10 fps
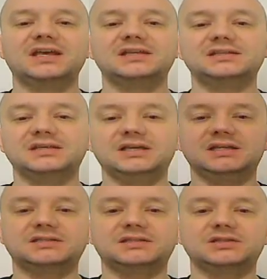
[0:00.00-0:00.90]
As he
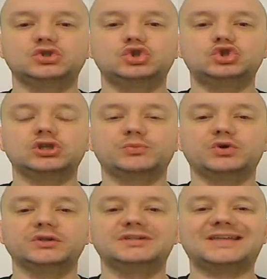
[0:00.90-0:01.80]
hits his
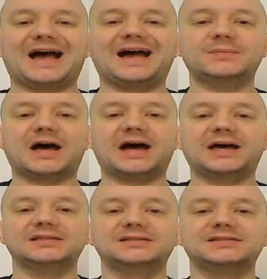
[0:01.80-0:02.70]
triple dime
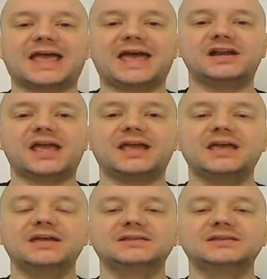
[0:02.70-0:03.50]
on Saturday.